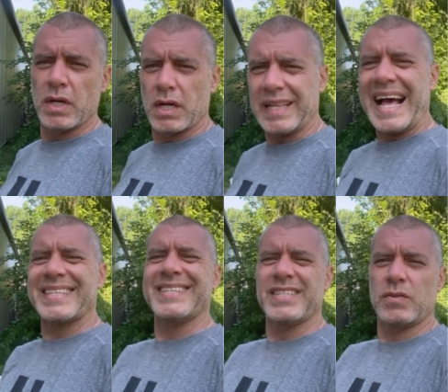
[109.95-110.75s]

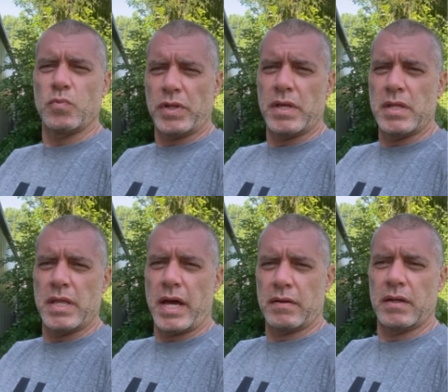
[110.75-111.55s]
classes within
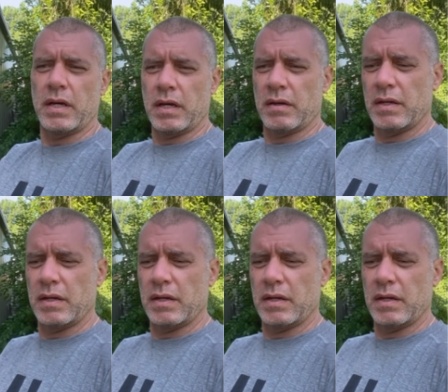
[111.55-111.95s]
that uh,